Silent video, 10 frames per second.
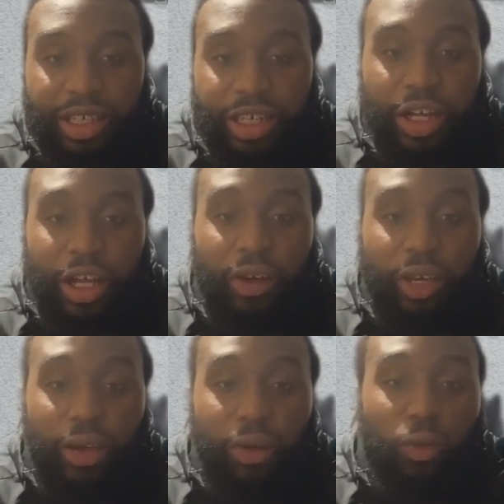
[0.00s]
Okay.
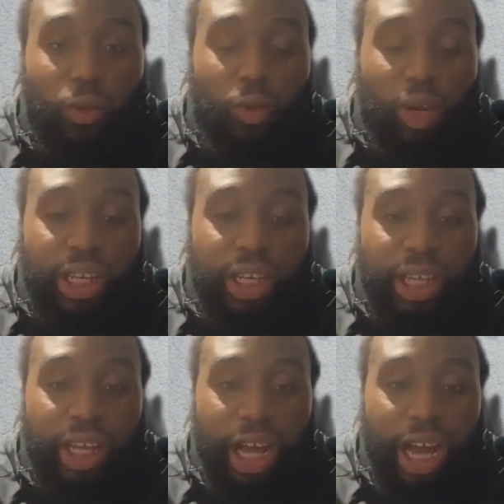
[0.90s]
When
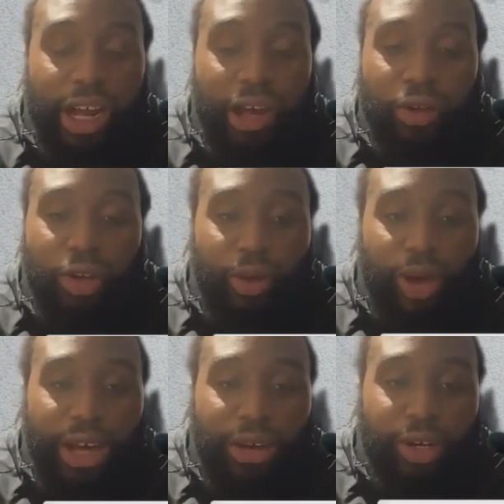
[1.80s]
and I don't
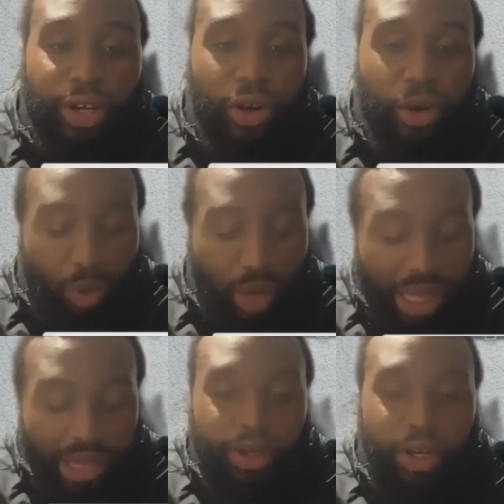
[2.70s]
know
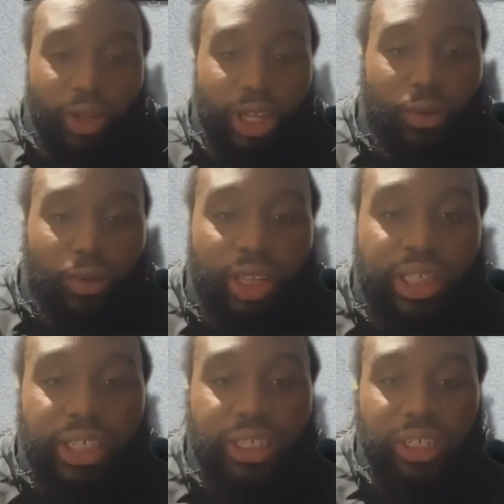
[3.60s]
like what
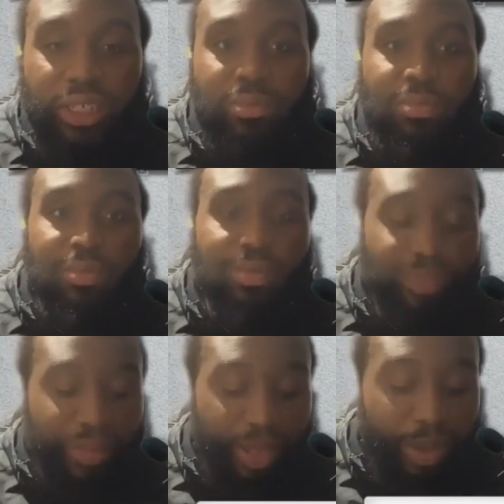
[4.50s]
the
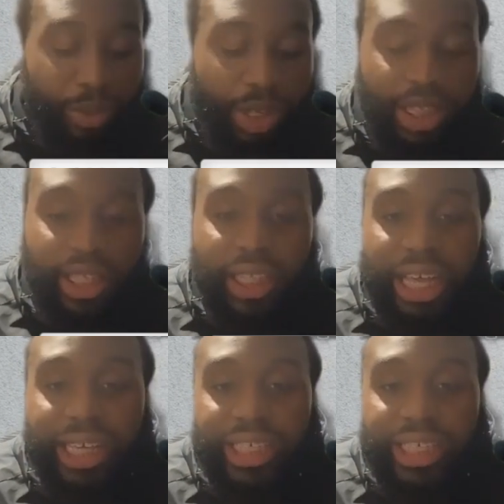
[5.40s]
like